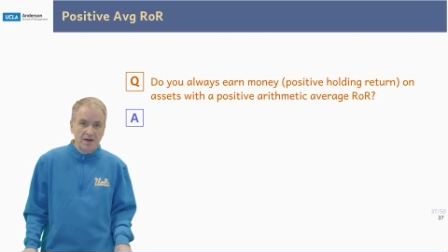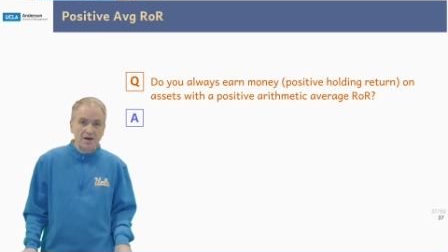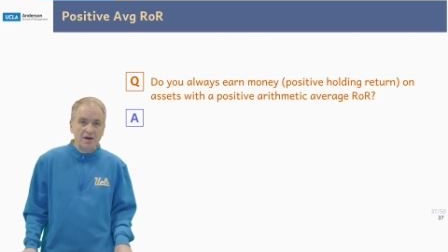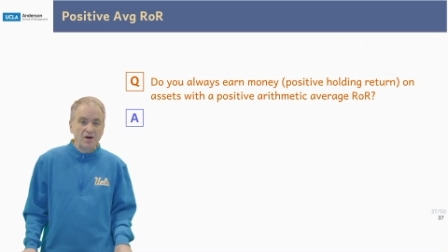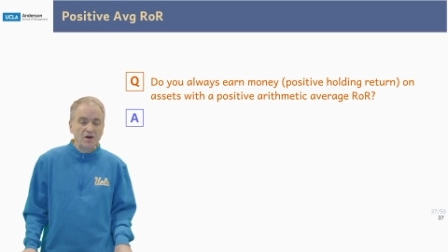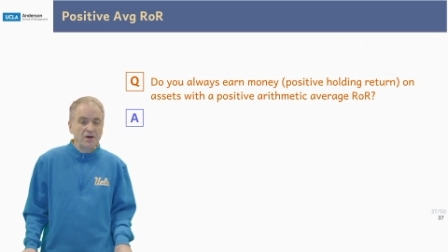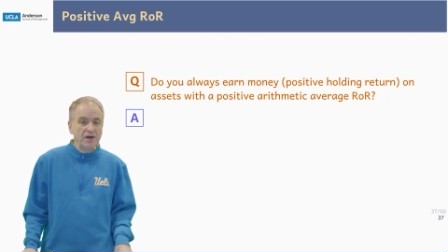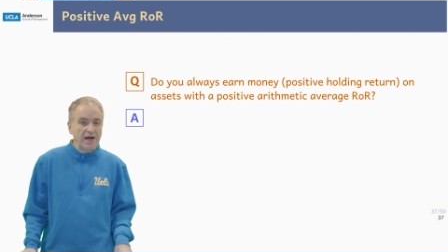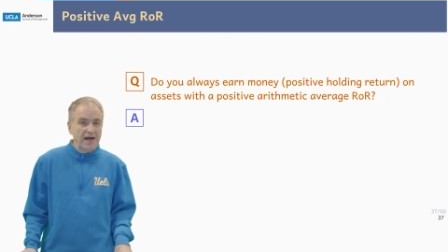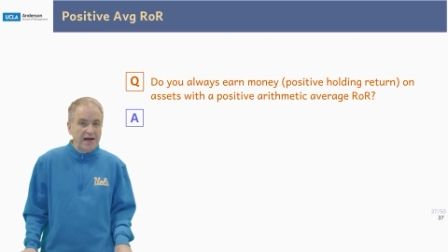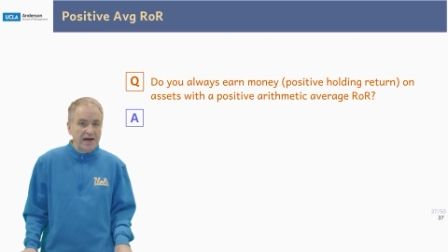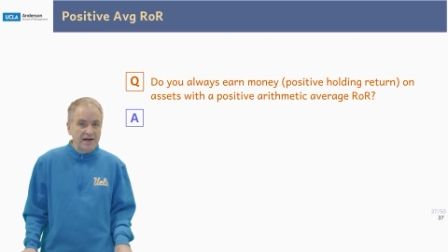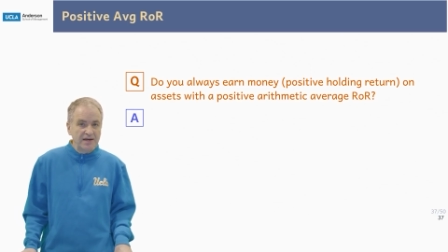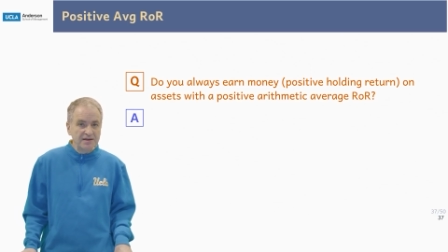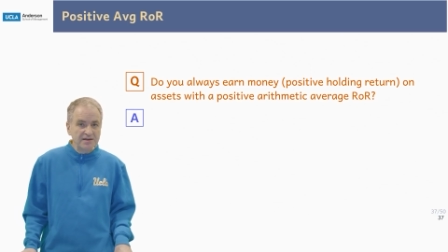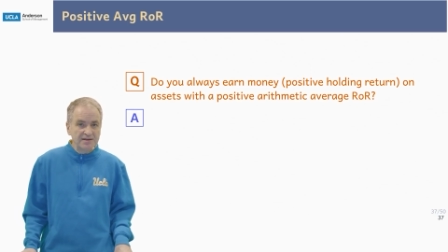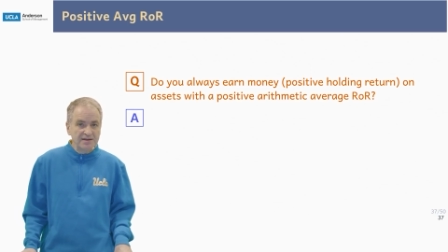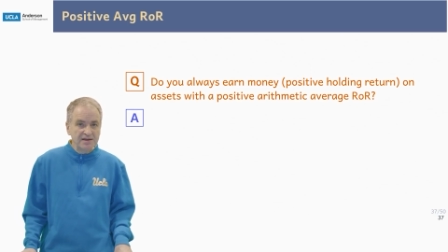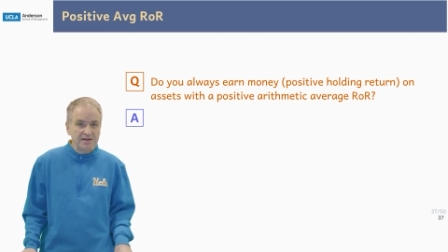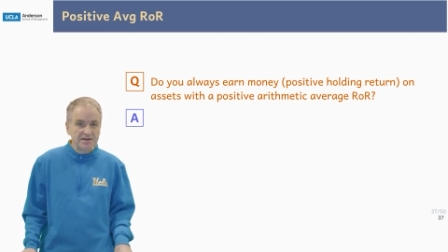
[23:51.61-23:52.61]
on
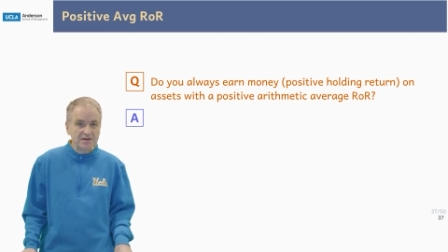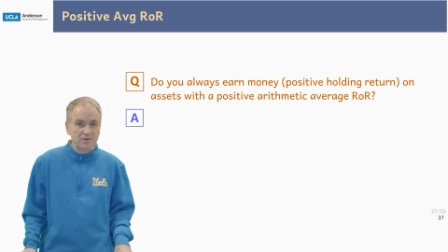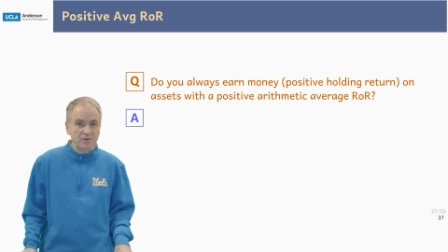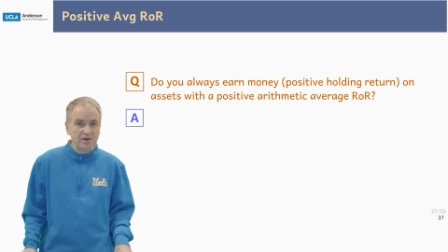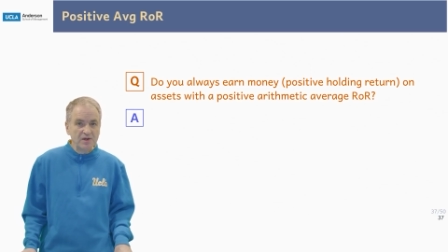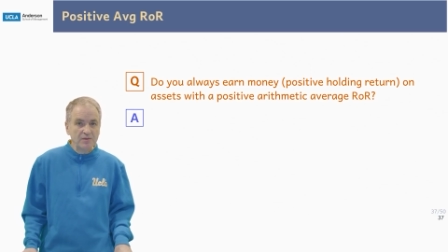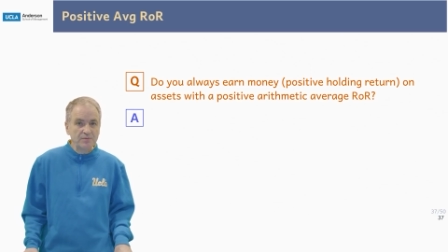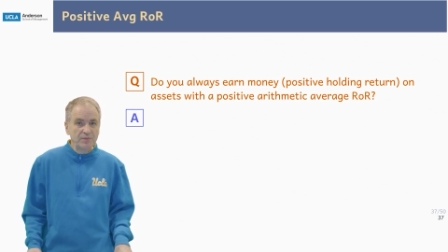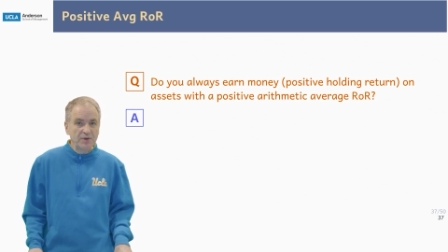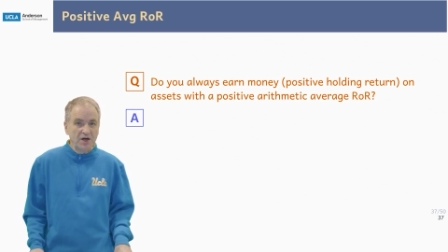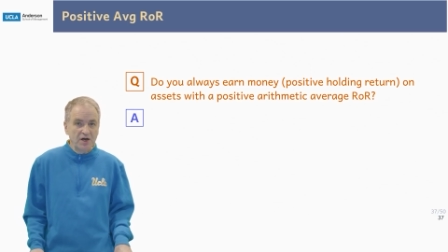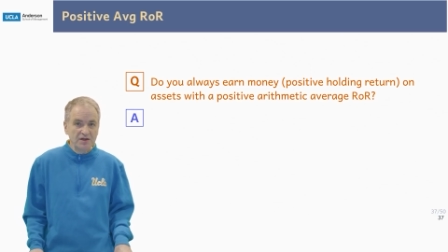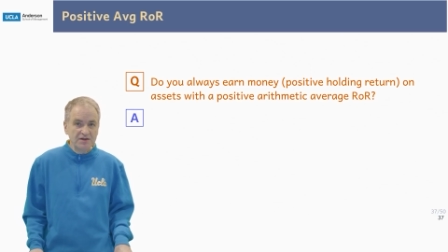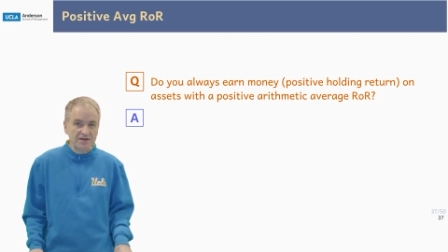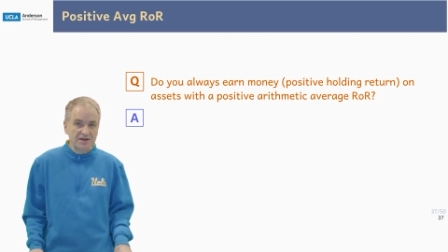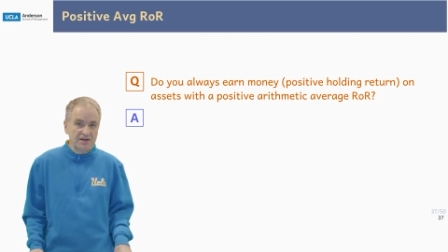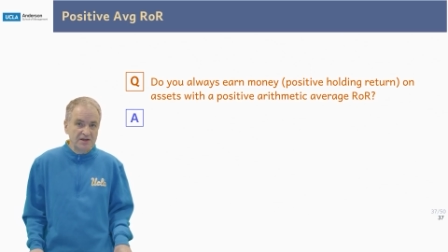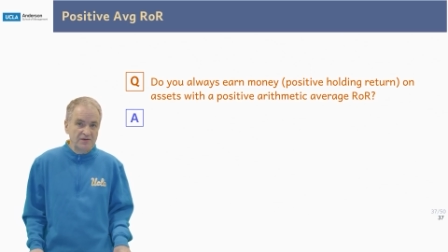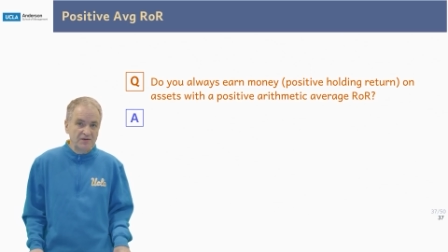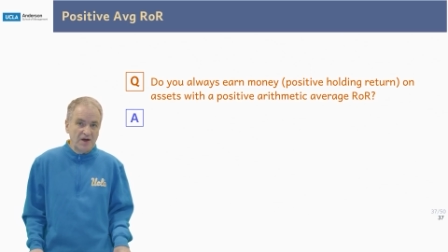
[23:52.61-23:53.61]
assets with a
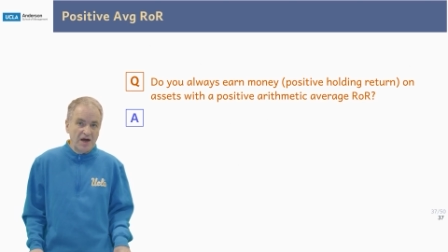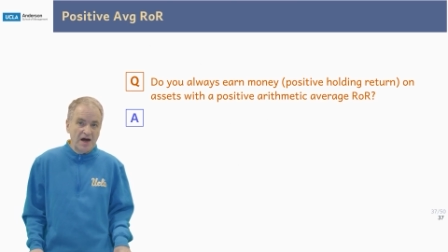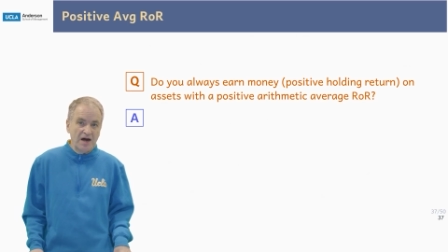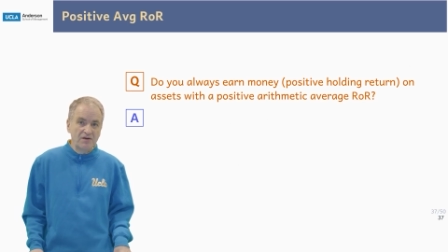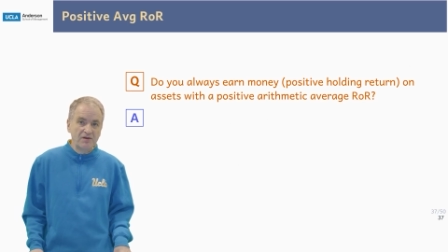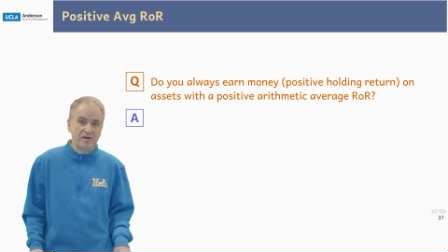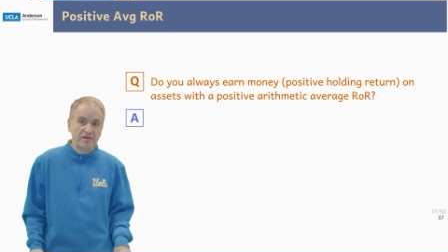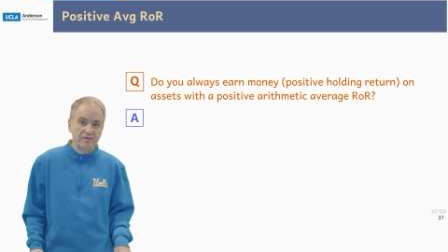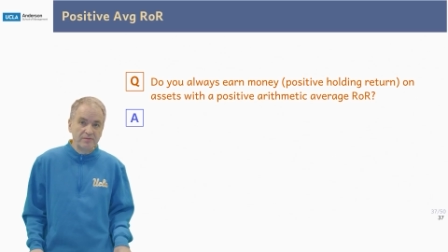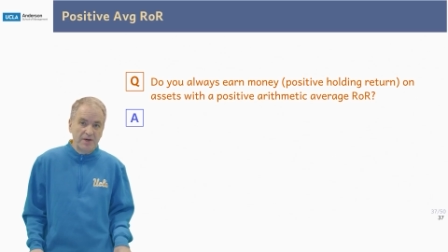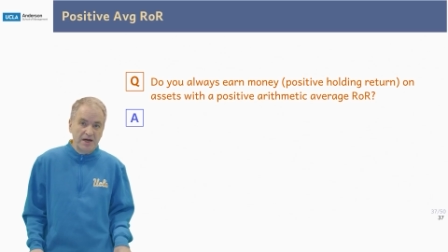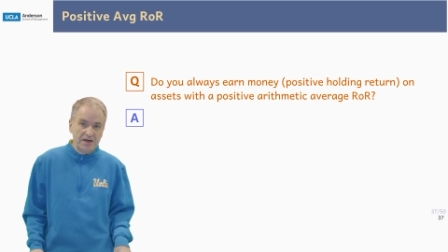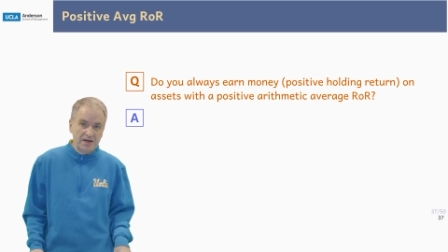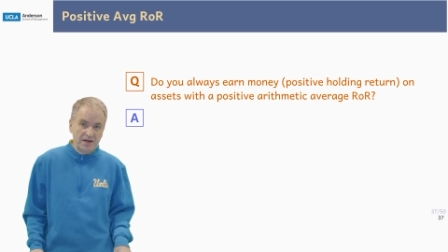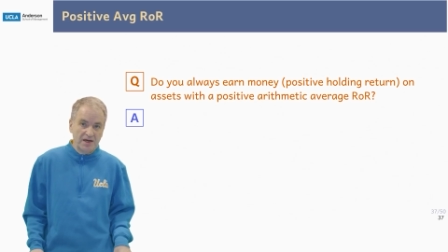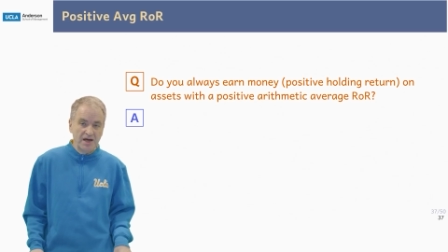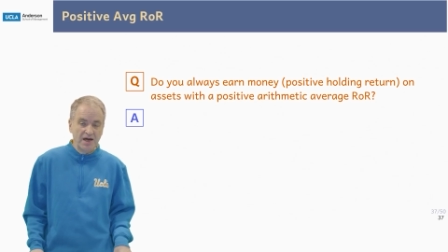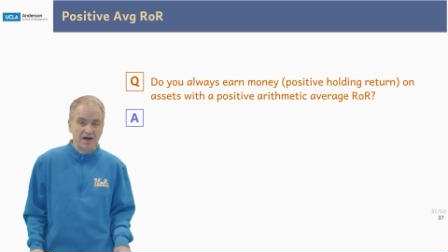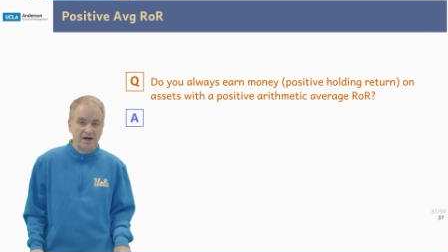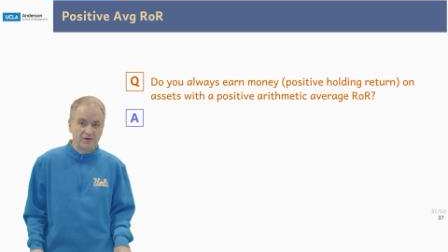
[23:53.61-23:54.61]
positive
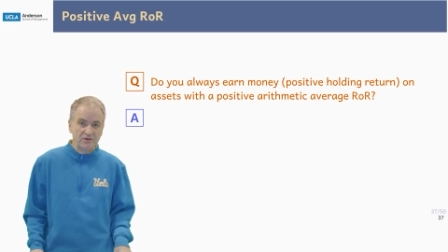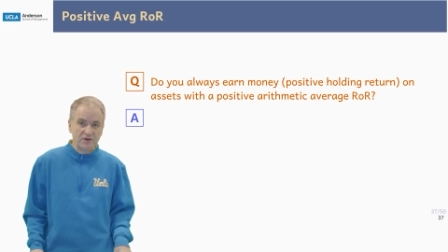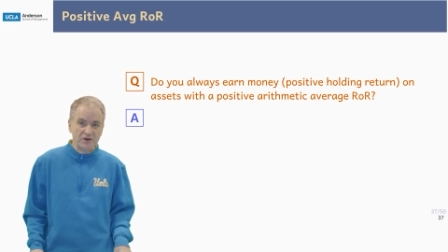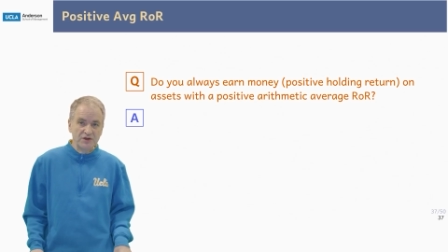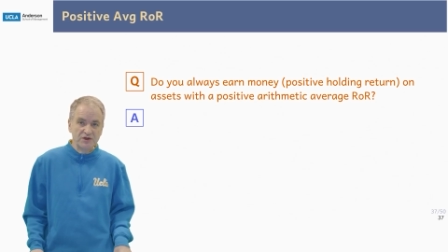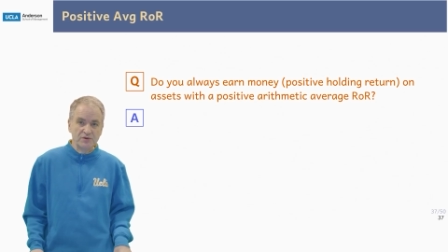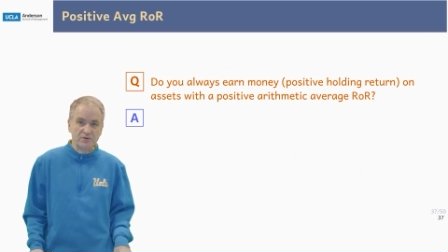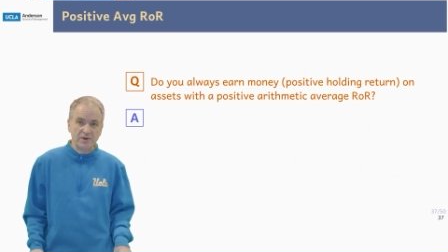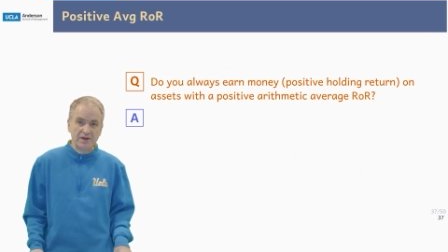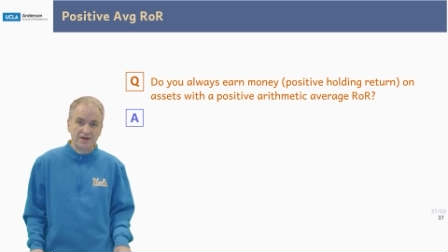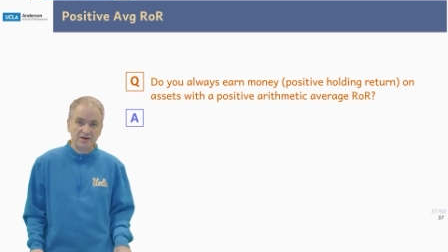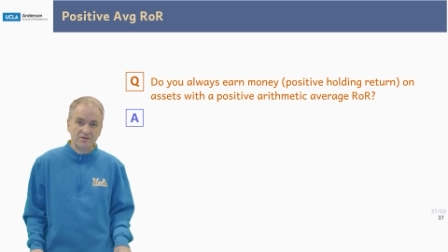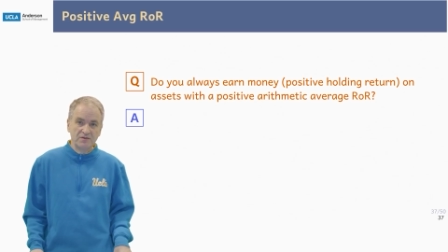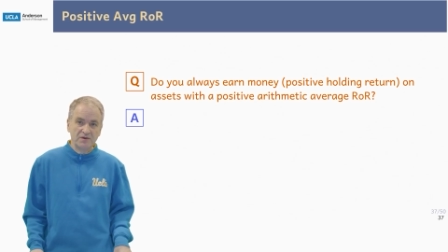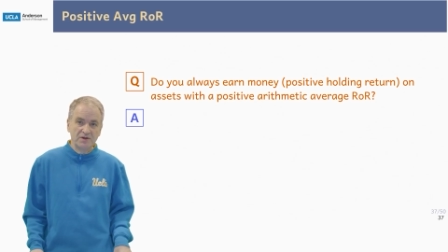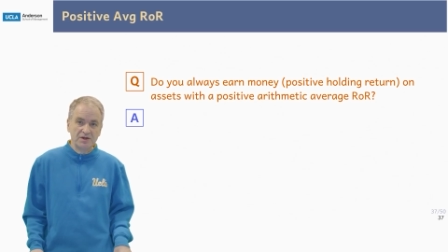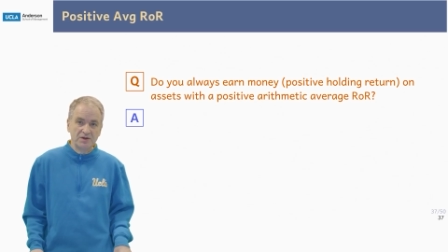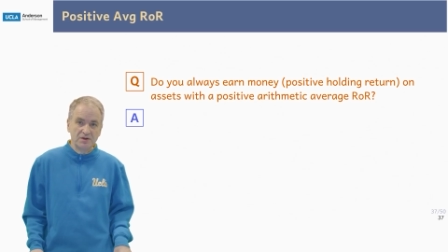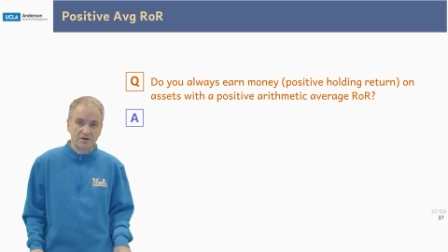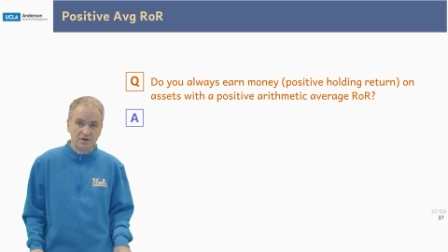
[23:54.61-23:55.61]
arithmetic average rate of
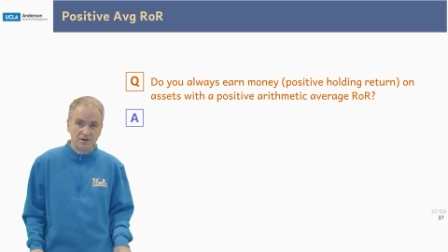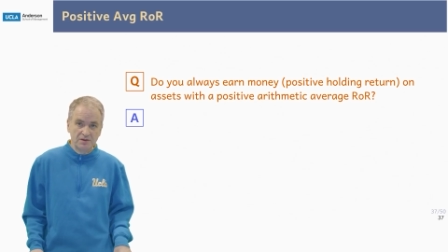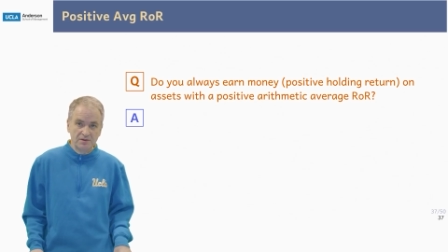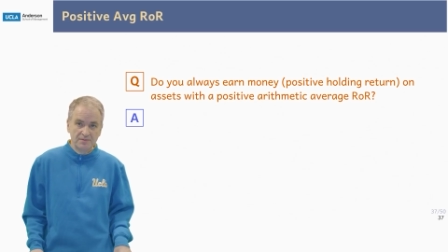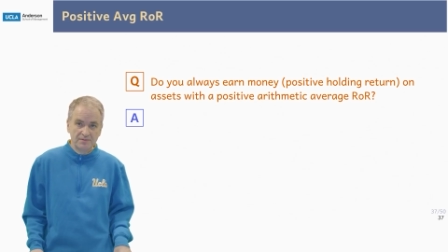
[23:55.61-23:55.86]
return?